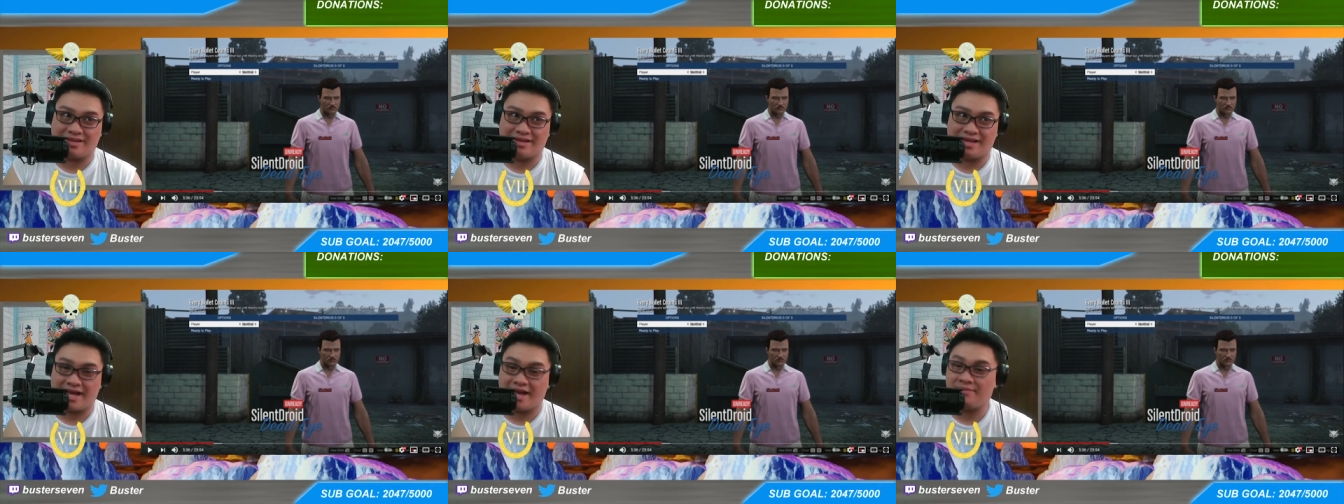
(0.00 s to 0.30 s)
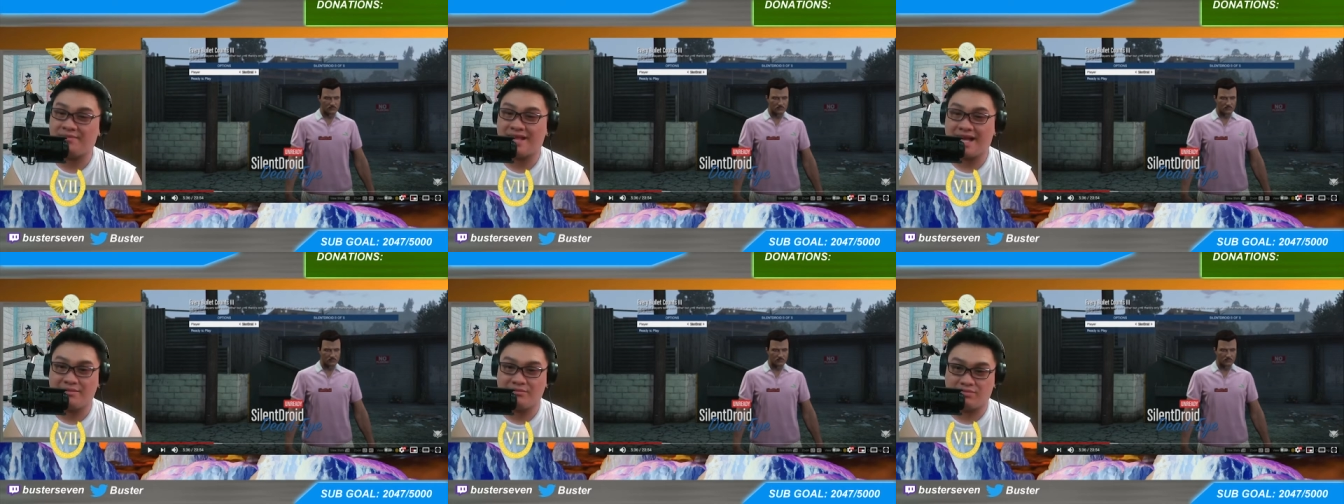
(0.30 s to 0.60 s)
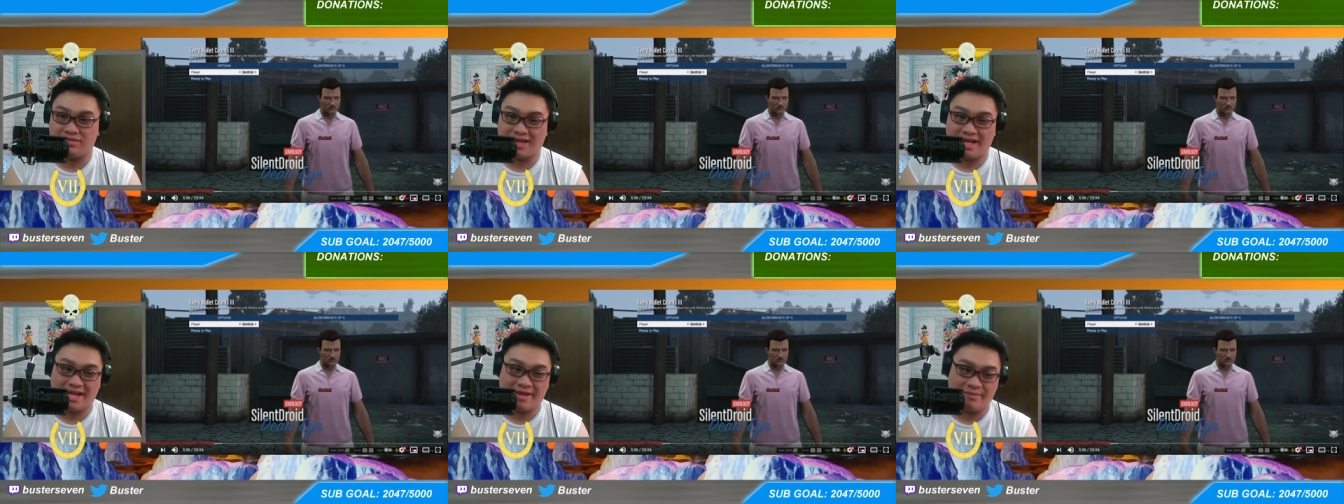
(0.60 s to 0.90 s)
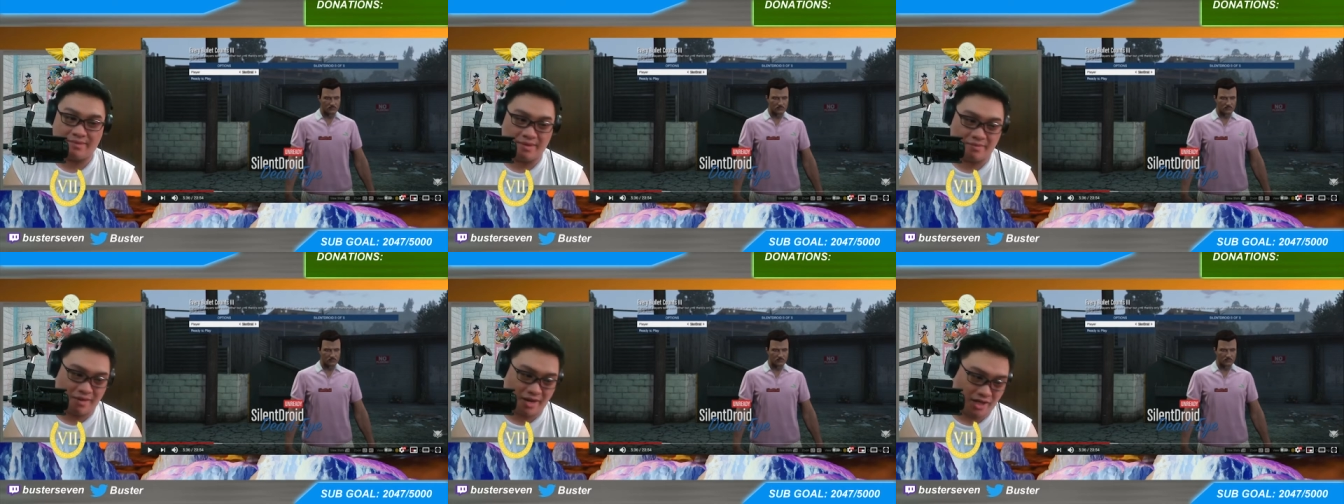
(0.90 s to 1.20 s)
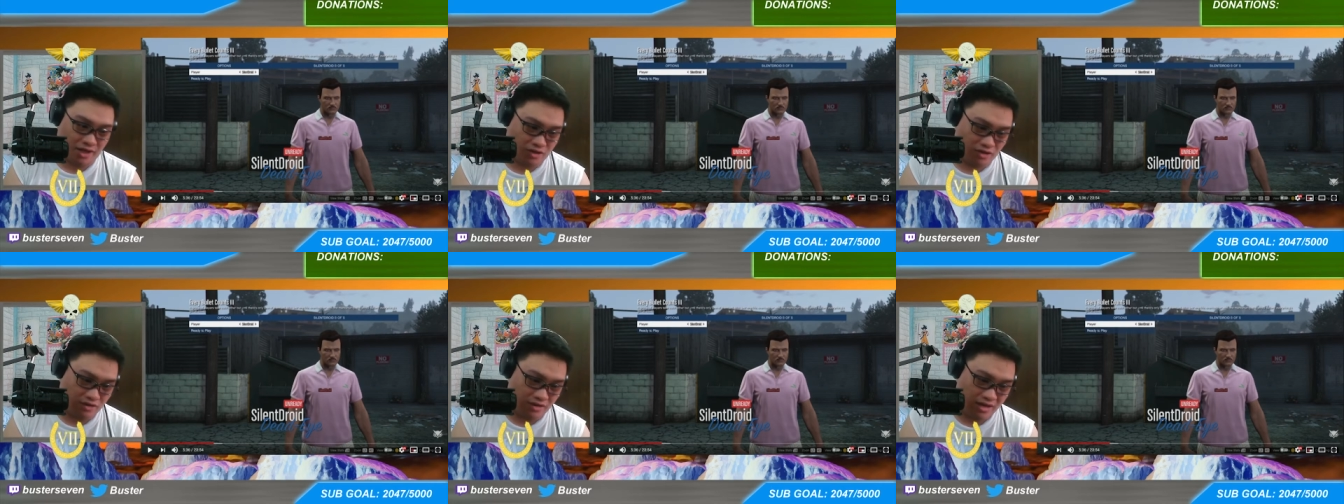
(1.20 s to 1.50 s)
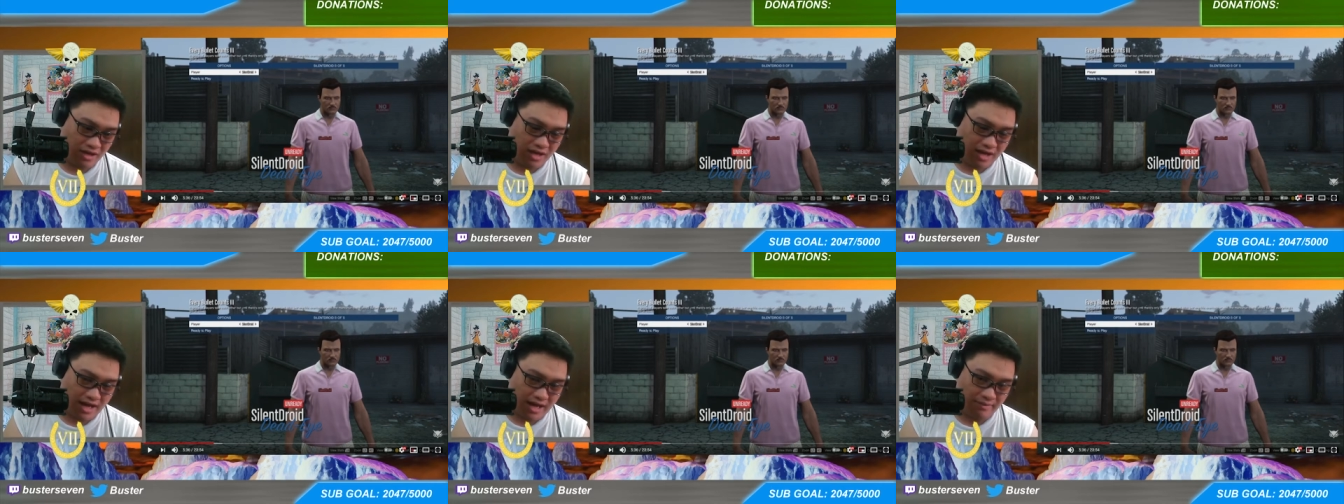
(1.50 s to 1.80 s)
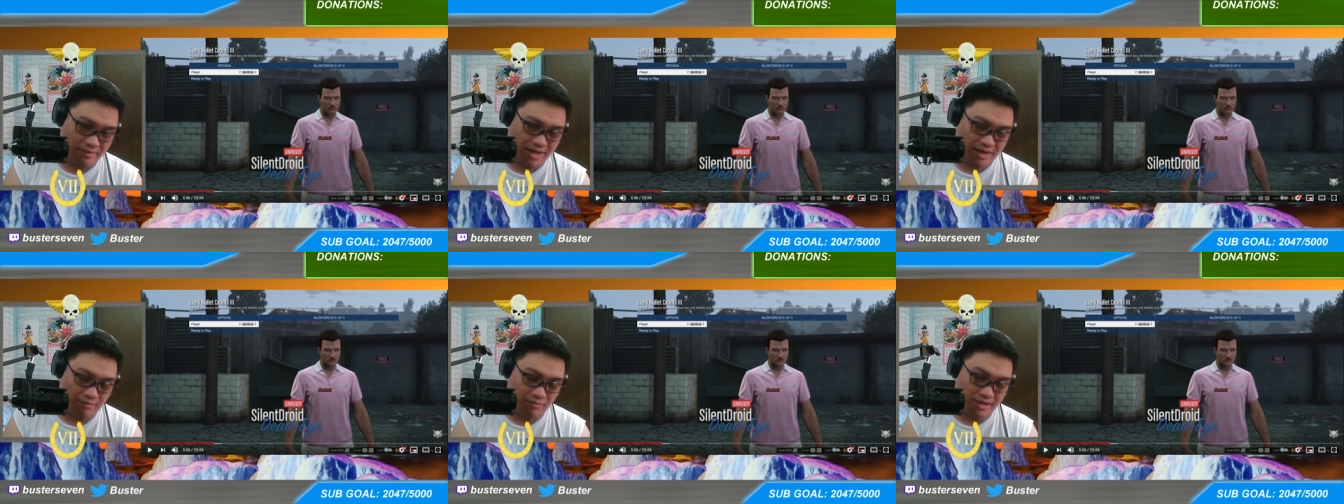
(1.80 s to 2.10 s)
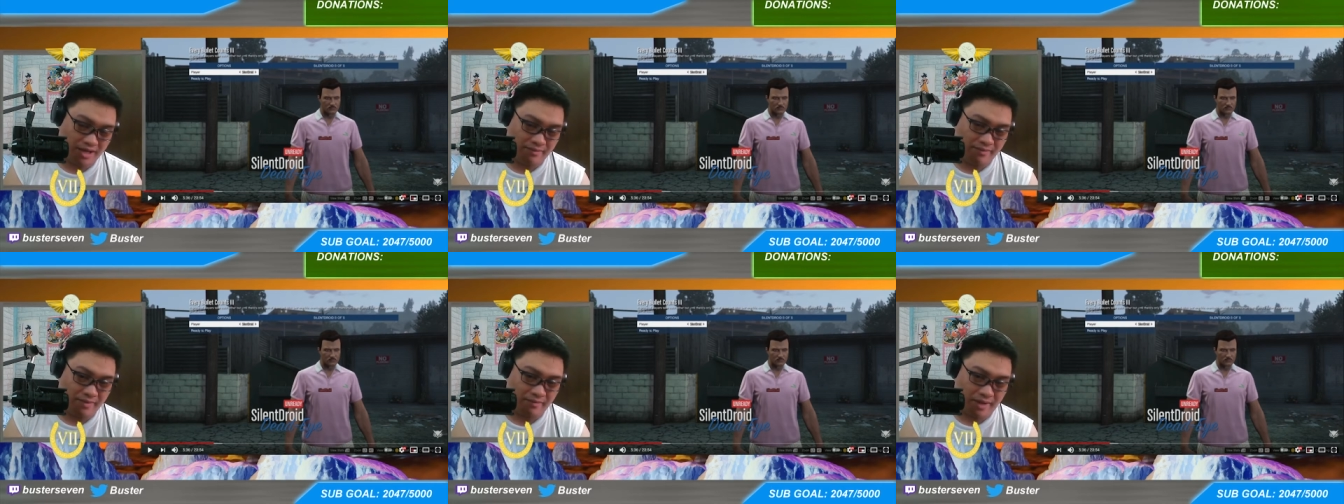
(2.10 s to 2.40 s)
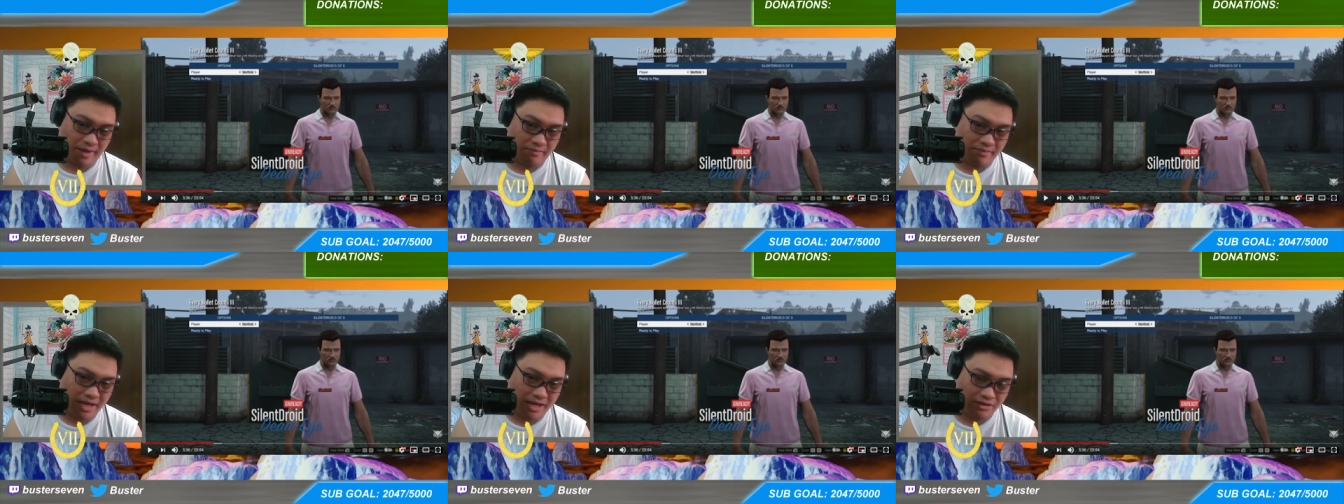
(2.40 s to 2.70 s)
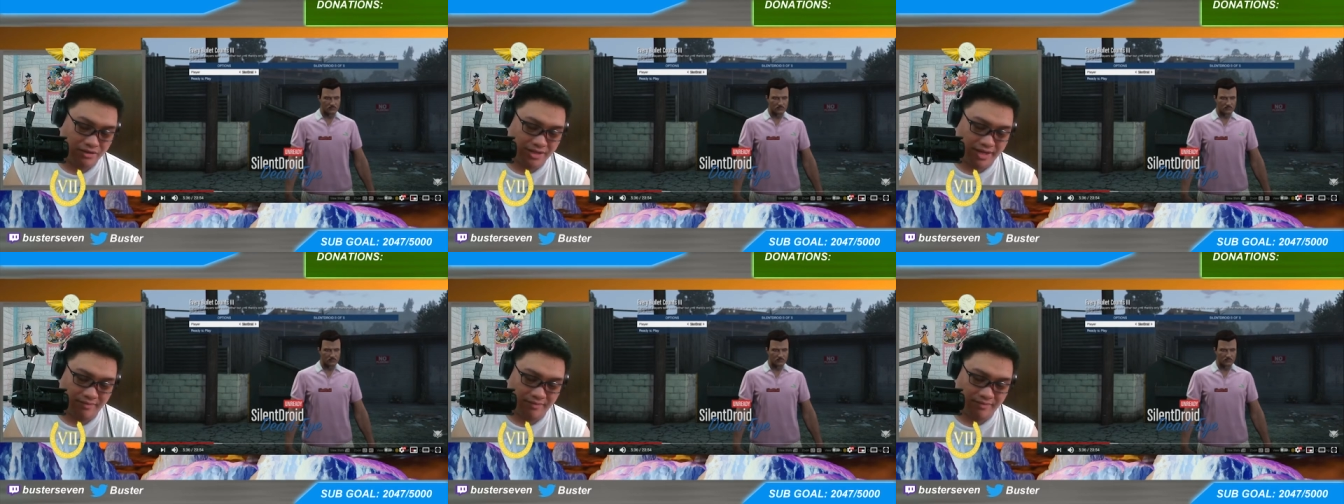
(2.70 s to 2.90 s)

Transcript: I'm not blaming my I'm not blaming my mouse.